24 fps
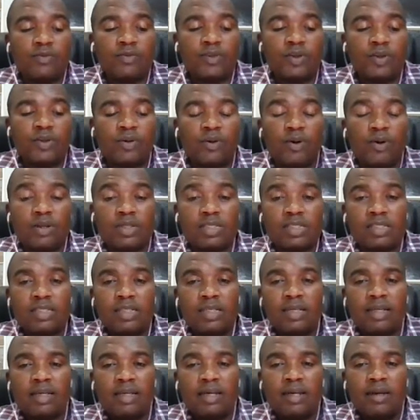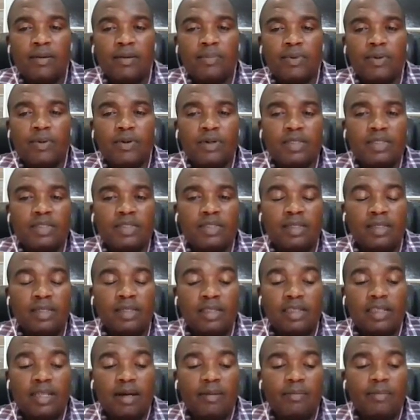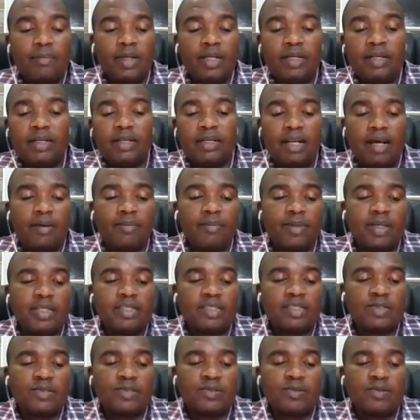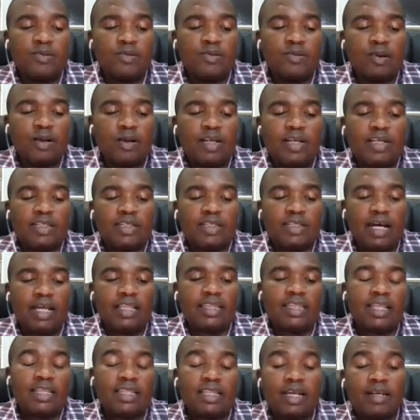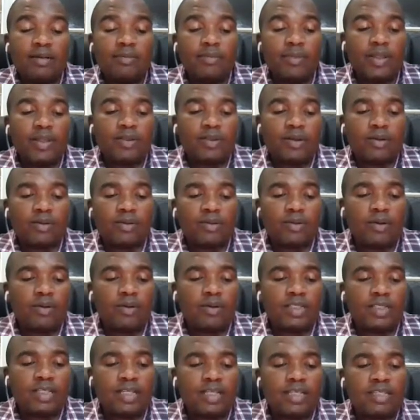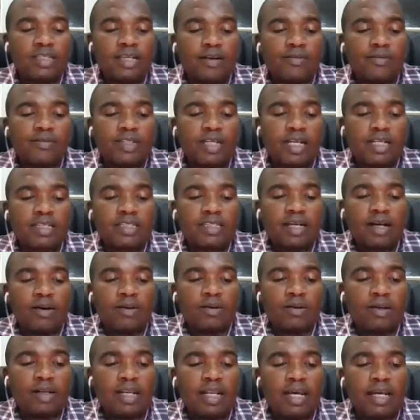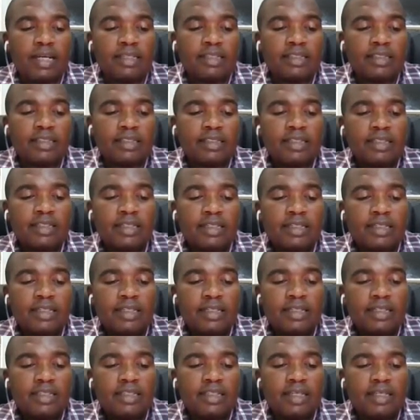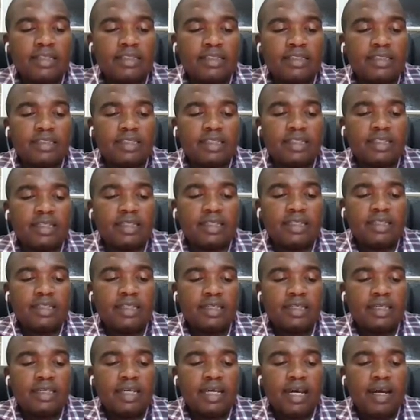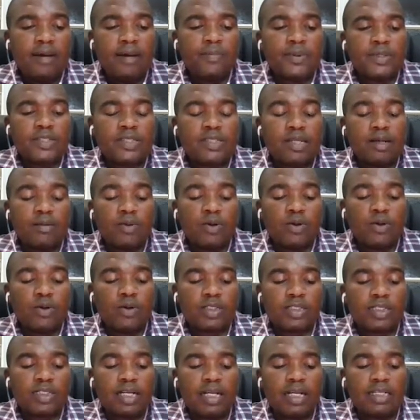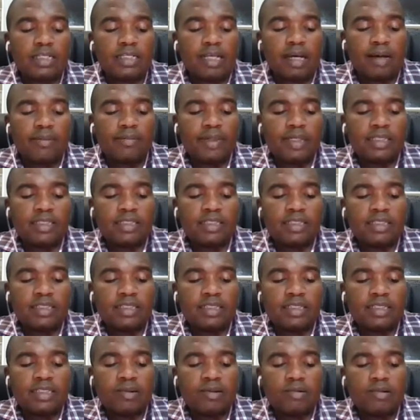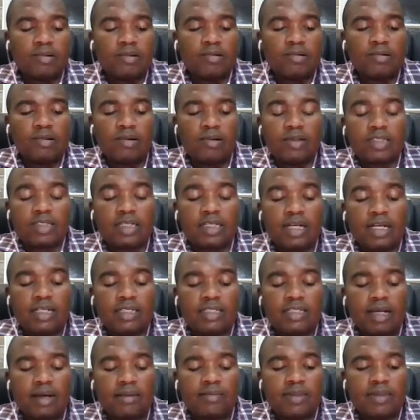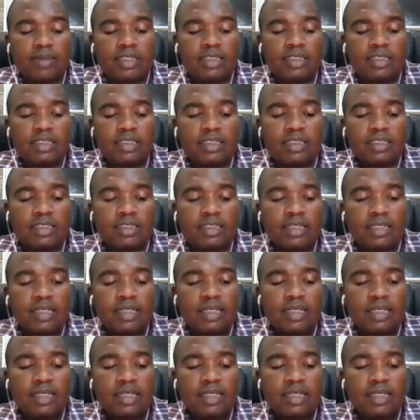of the course, because there are many dimensions to knowledge other than methodology, as I've just outlined. There is the epistemological dimension, the ontological dimension,